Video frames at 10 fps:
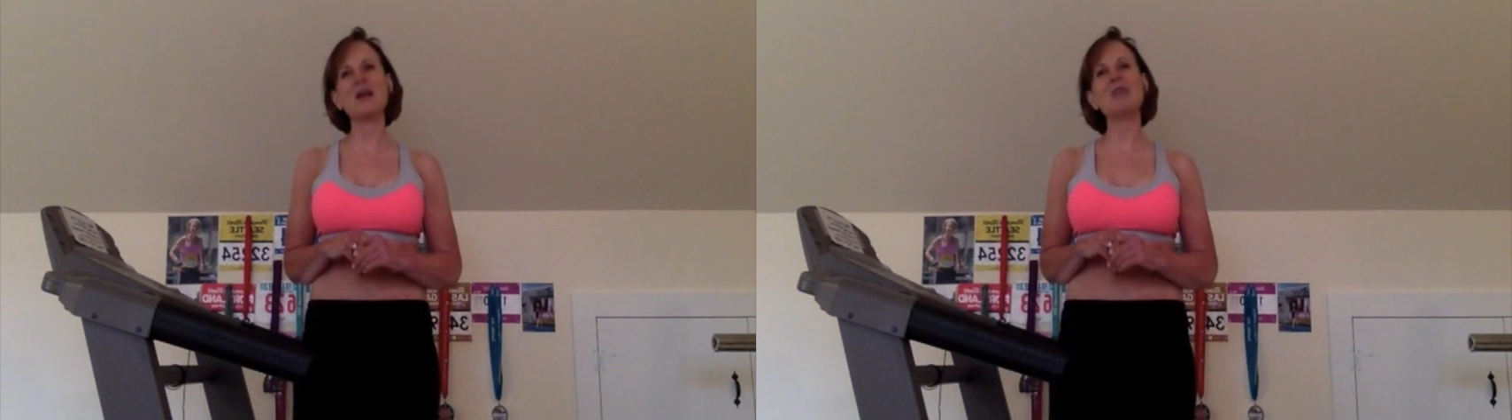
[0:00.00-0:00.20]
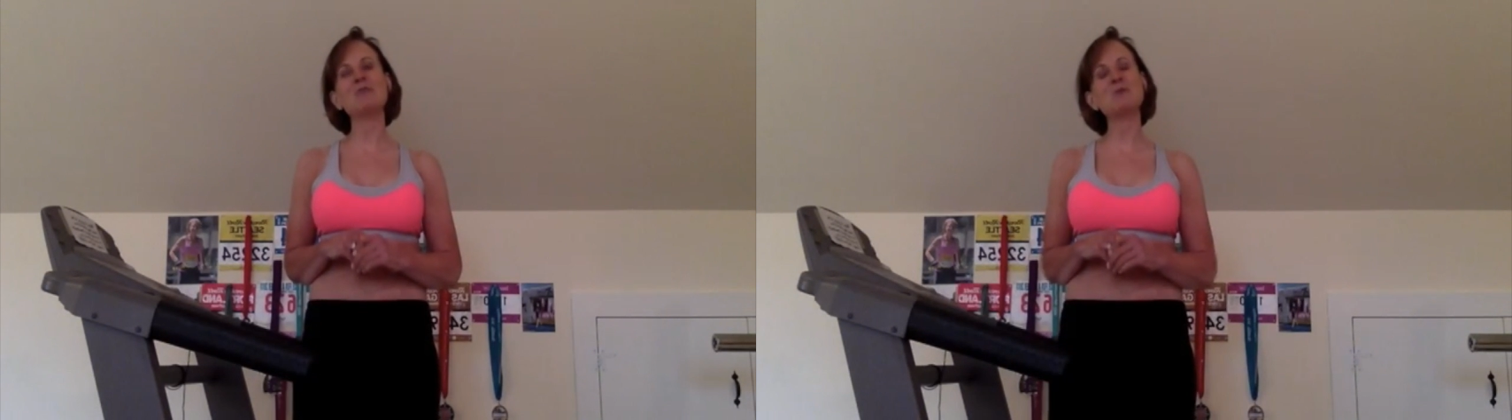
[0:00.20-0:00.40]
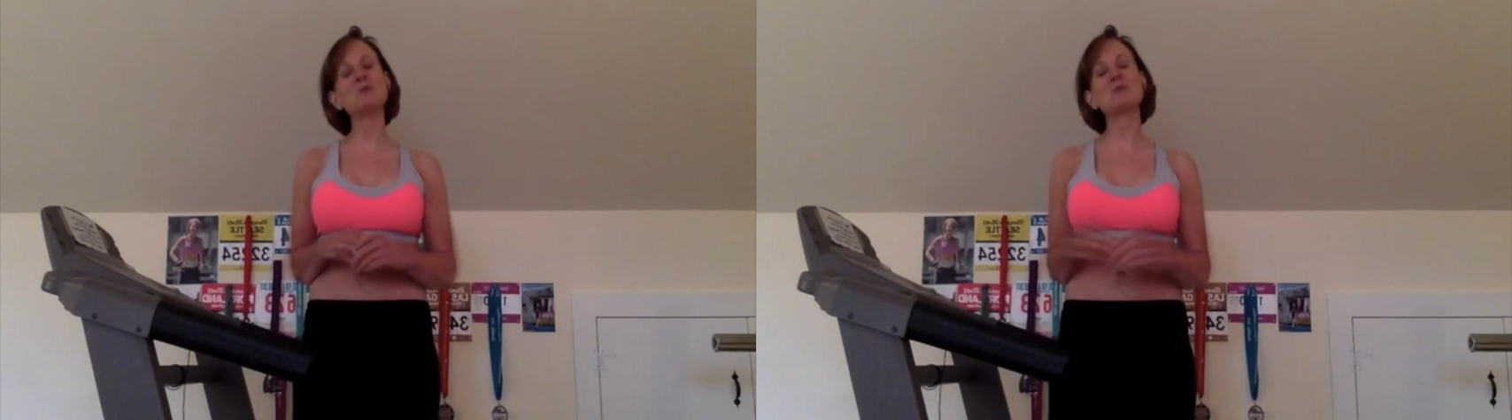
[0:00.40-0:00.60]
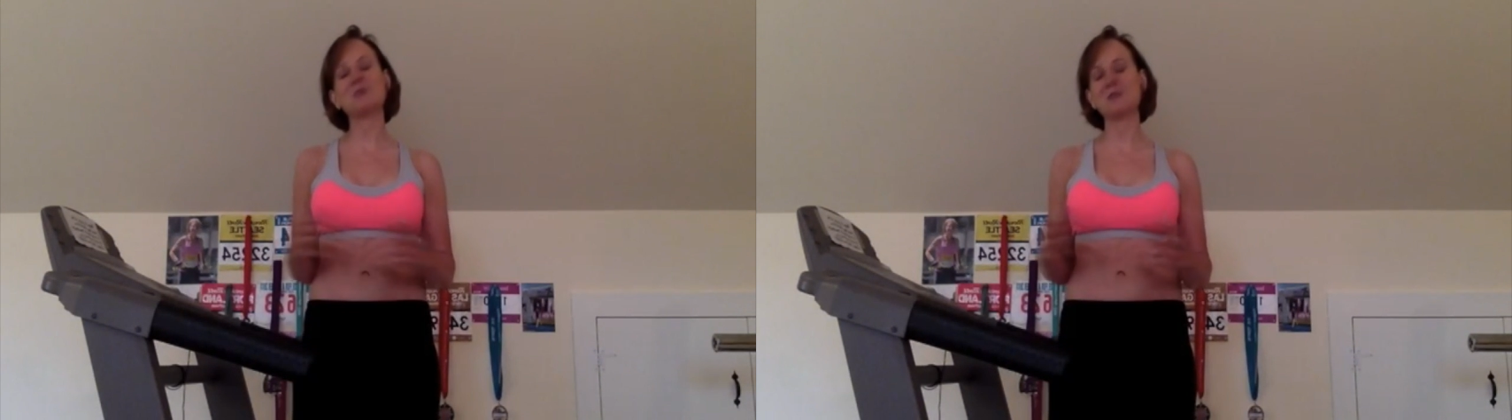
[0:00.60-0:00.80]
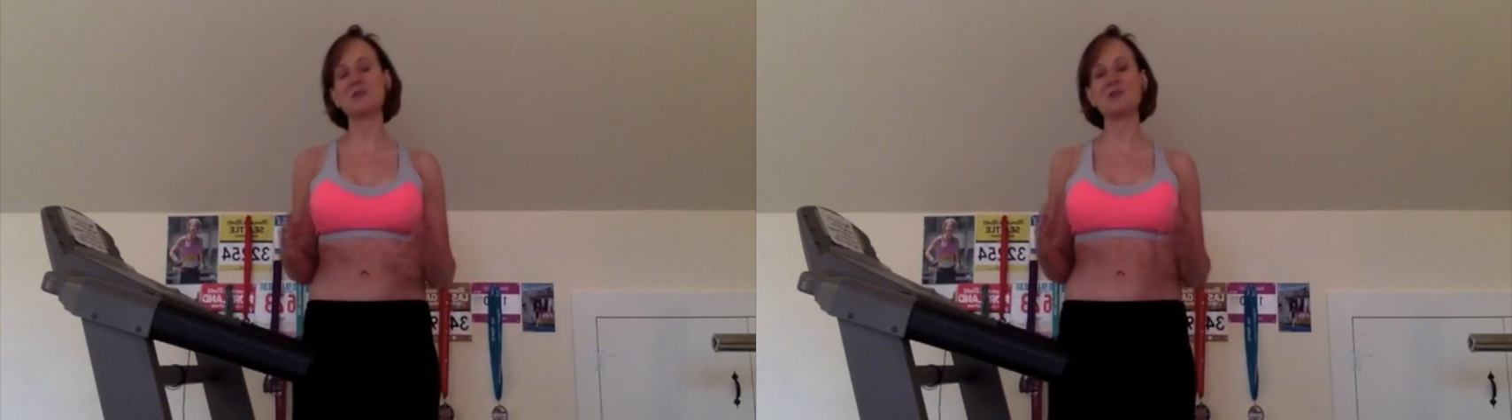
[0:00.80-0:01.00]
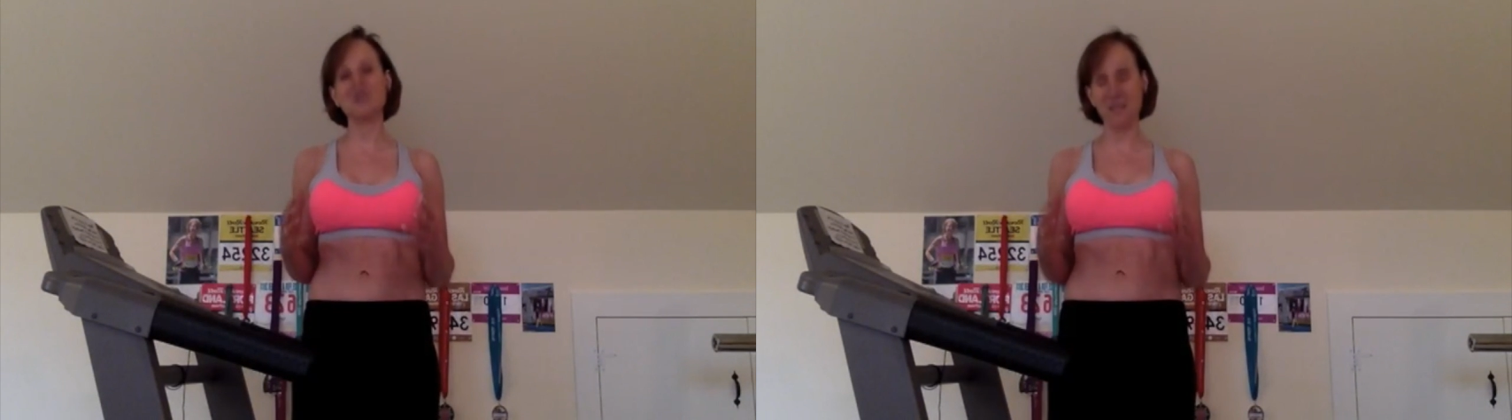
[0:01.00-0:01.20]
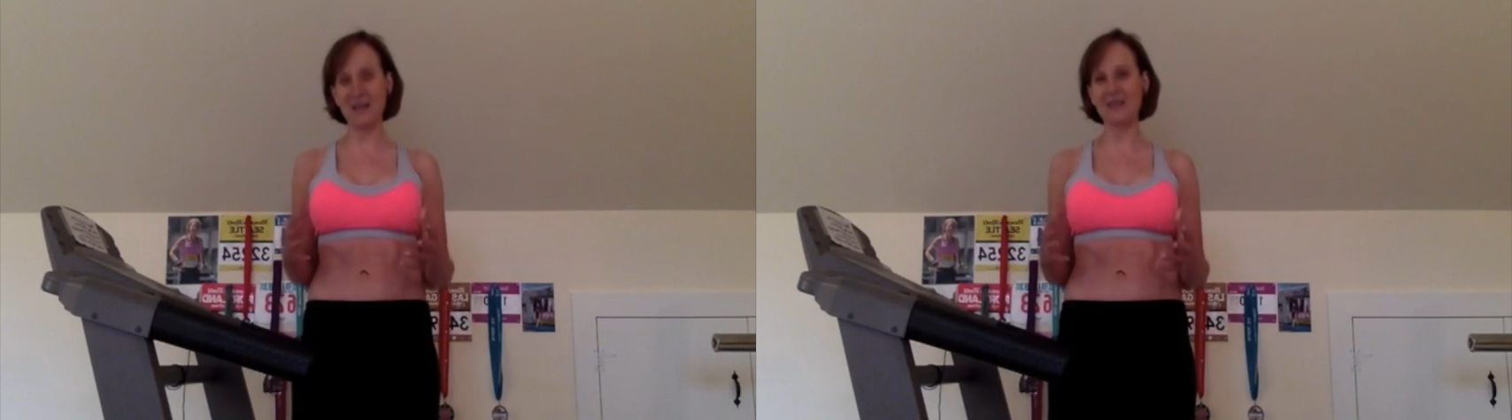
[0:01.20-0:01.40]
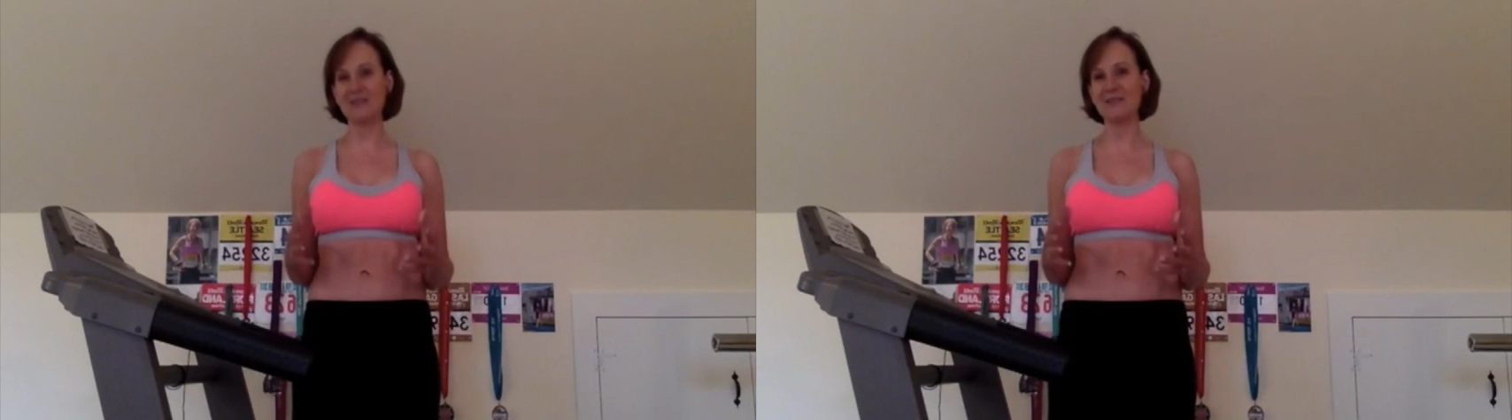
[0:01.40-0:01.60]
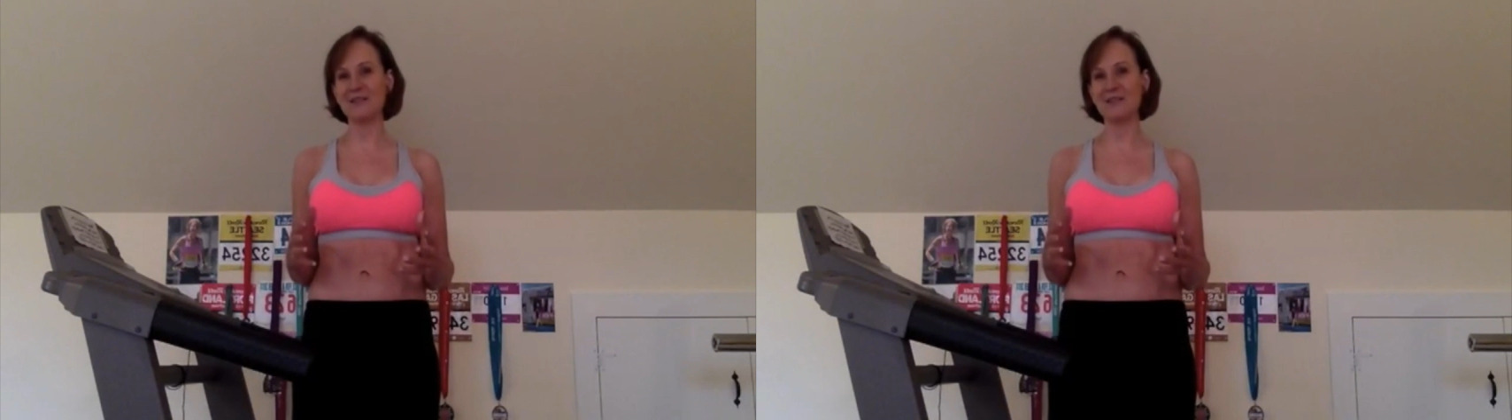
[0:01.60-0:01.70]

everyone would understand